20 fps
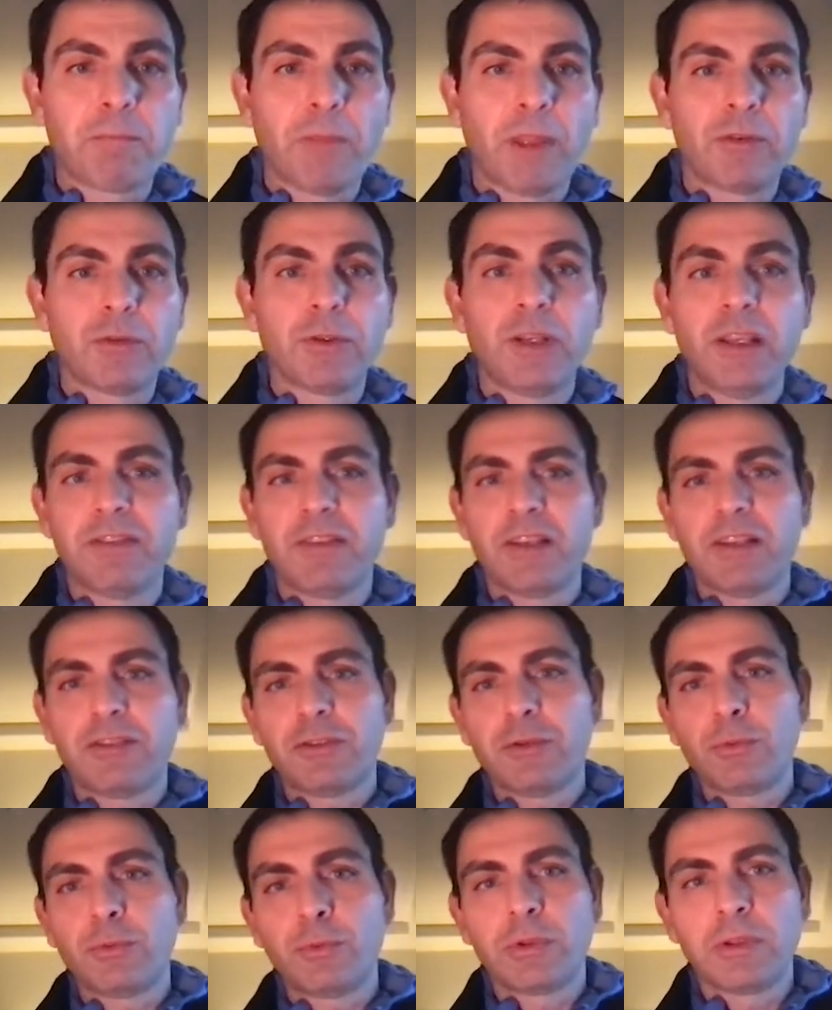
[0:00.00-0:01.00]
Today's
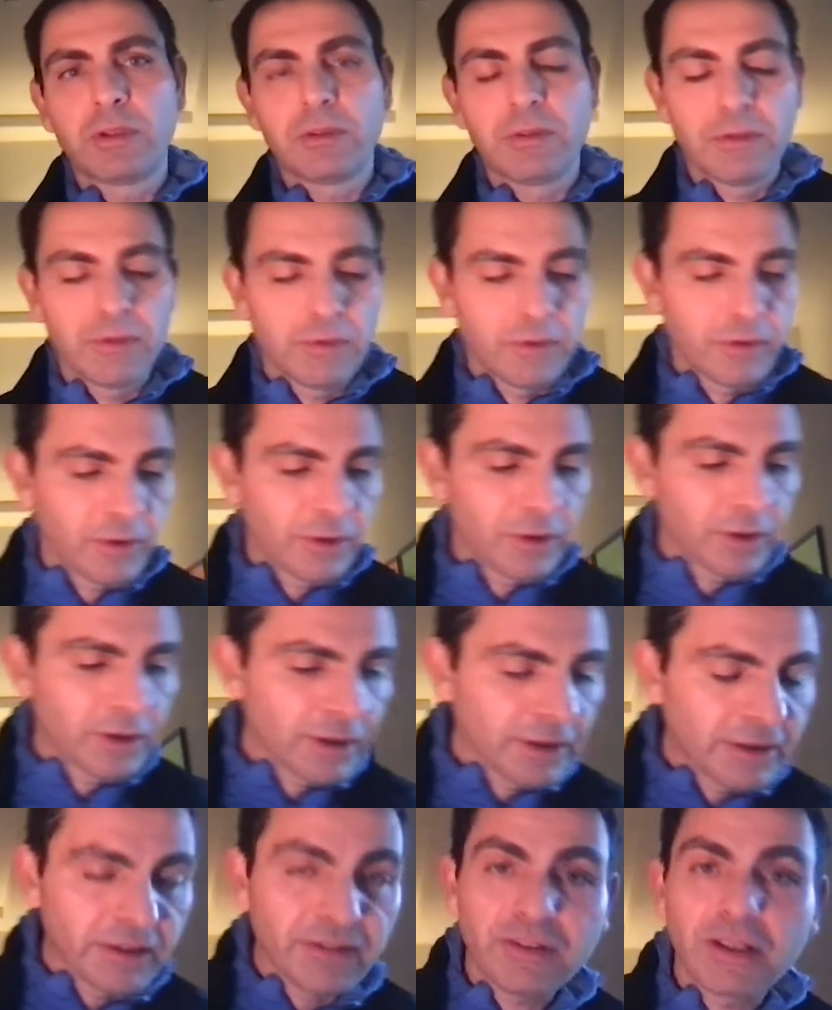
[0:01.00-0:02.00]
session will
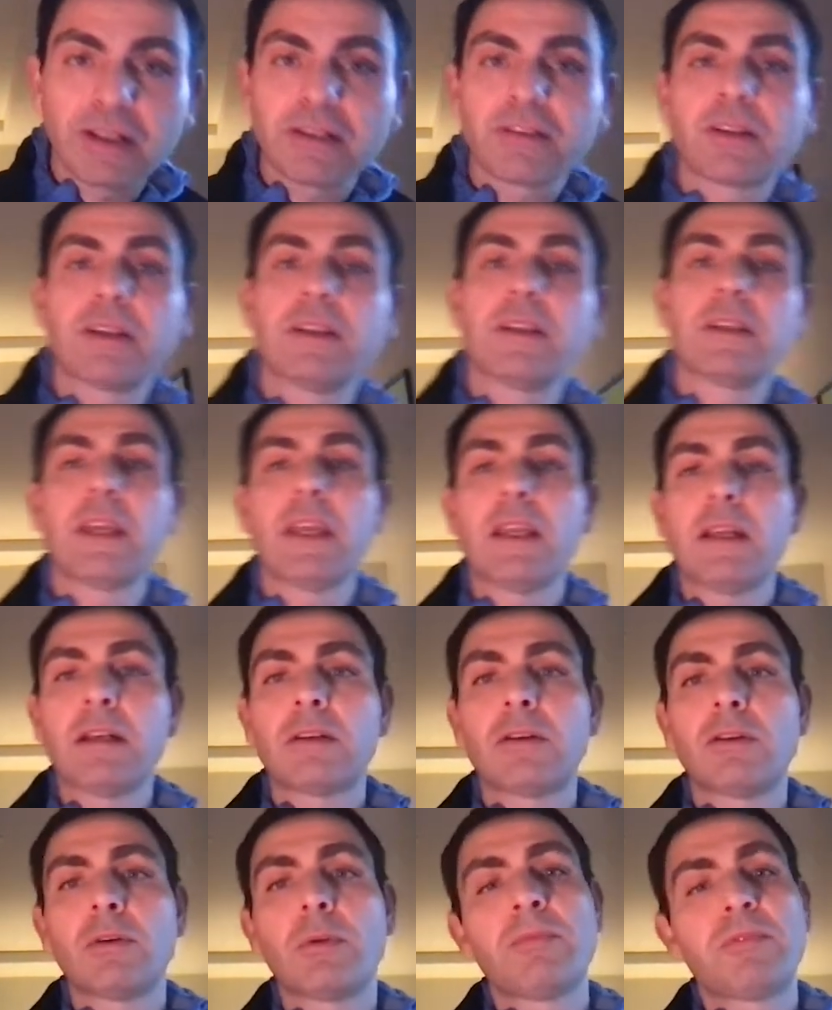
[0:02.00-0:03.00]
discuss
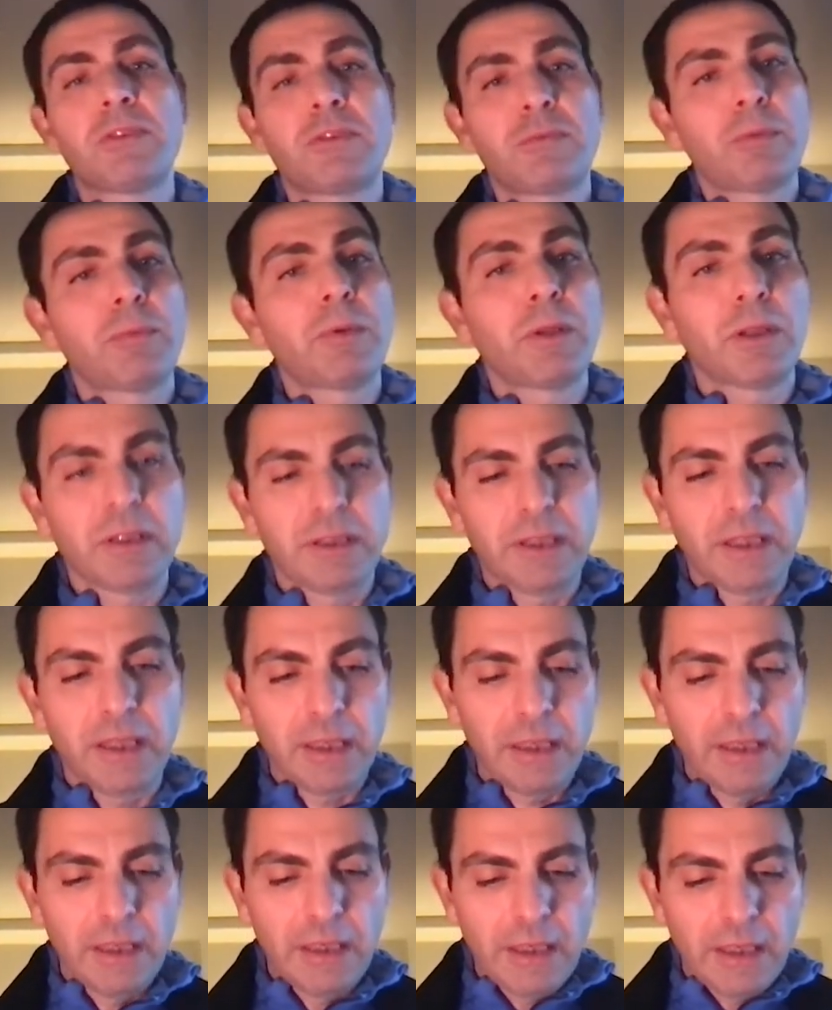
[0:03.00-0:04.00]
container
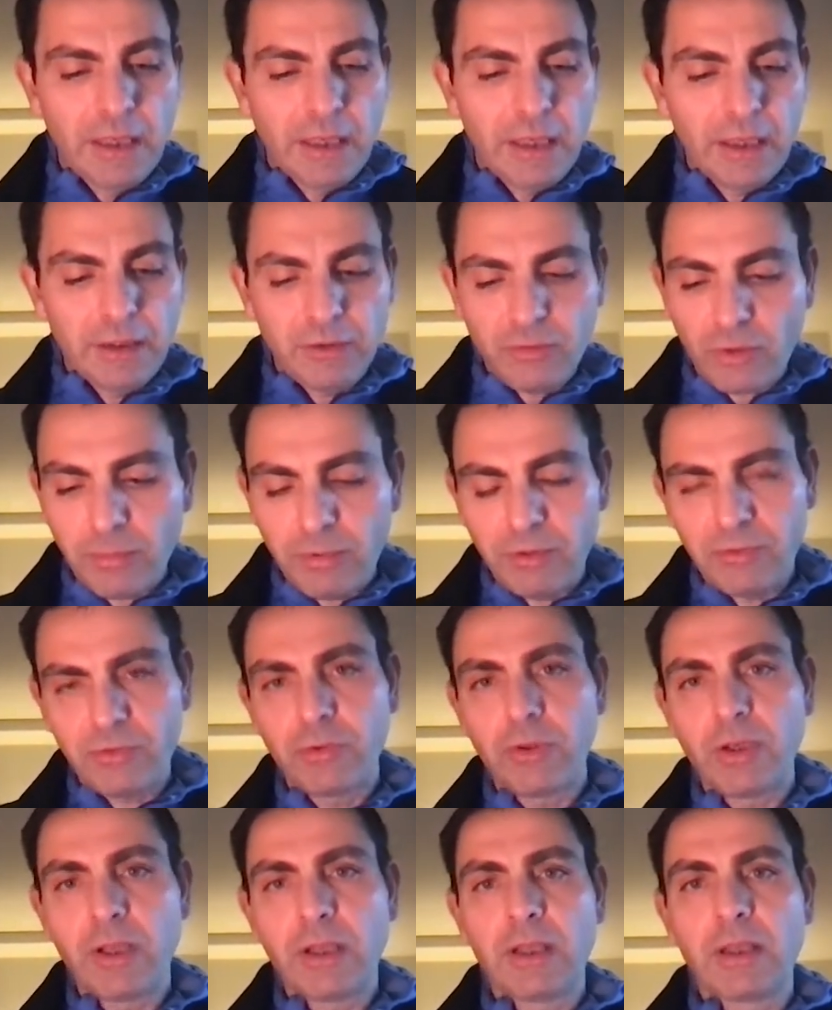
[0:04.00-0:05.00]
observability and
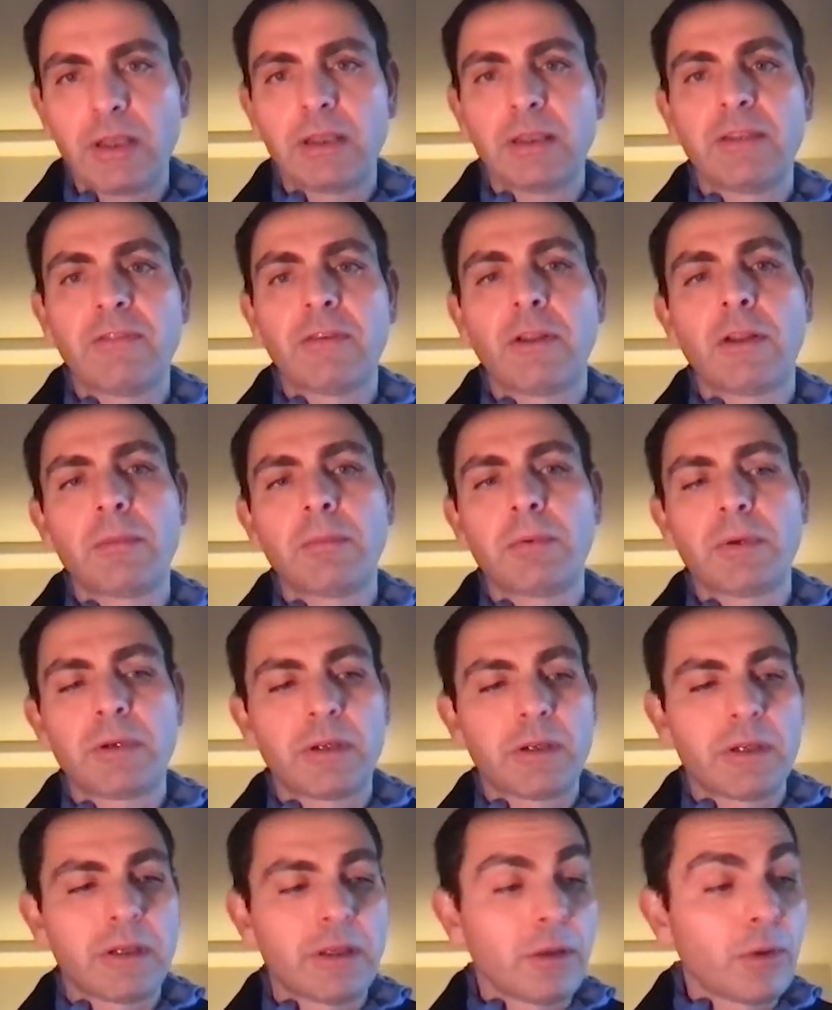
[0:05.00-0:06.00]
troubleshooting
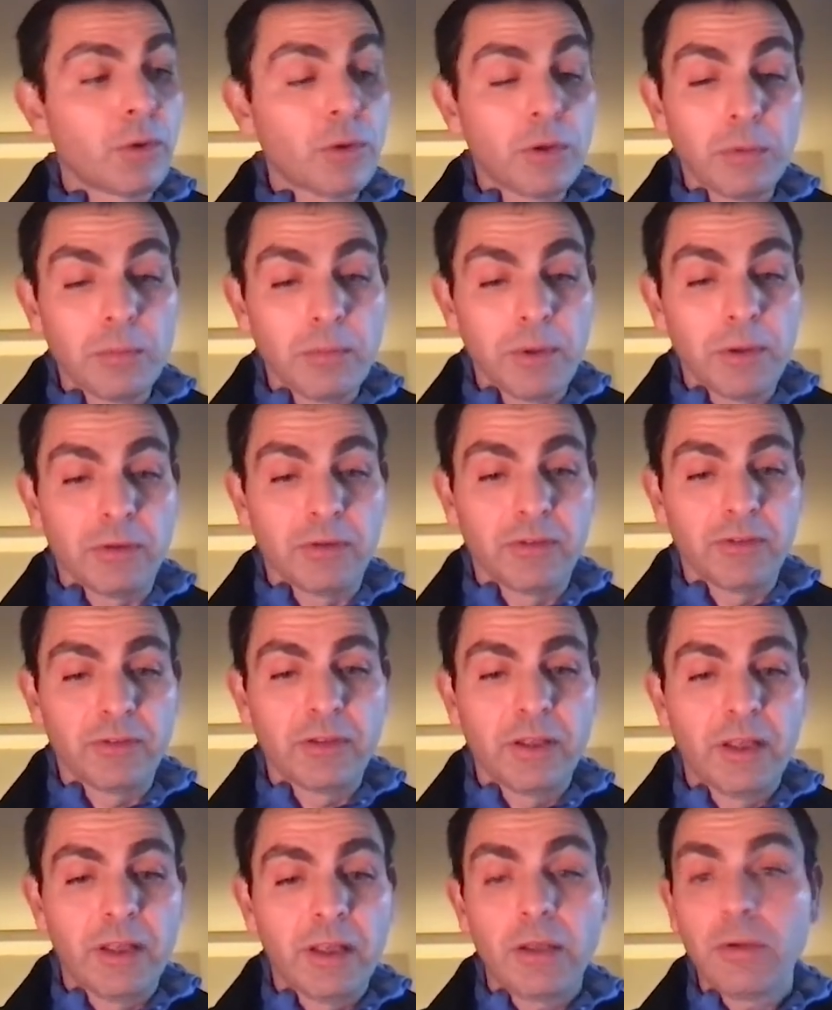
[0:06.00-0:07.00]
developer local builds
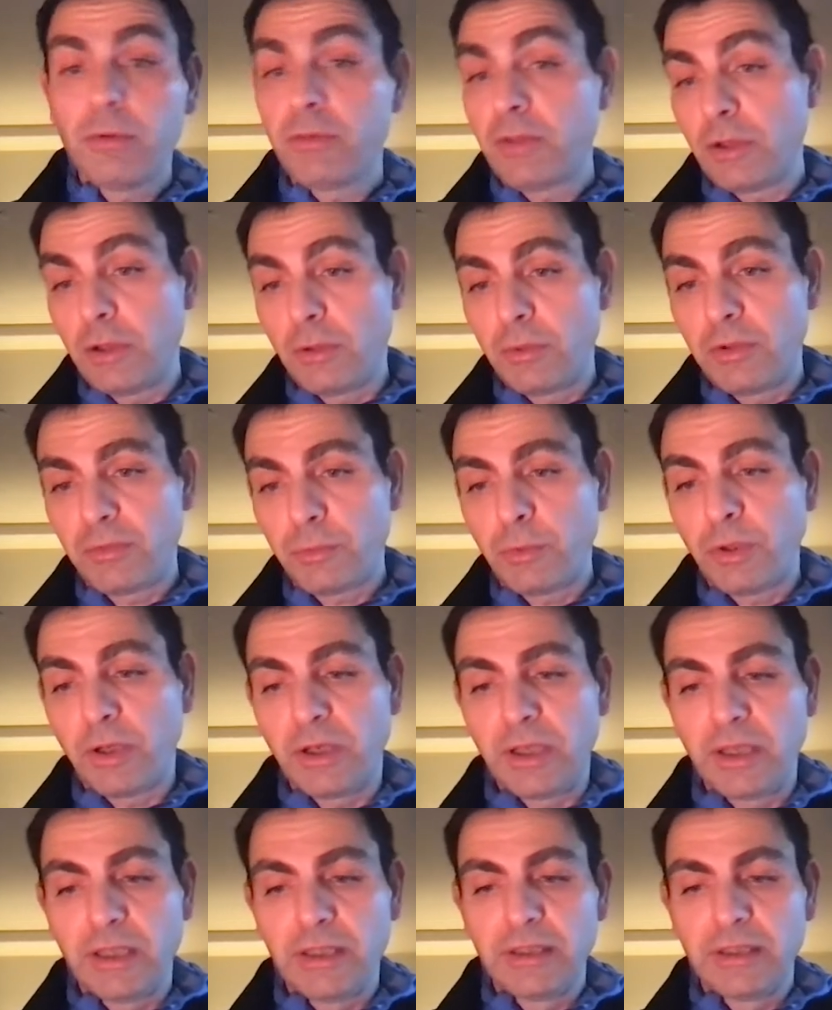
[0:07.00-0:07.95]
using Osquery.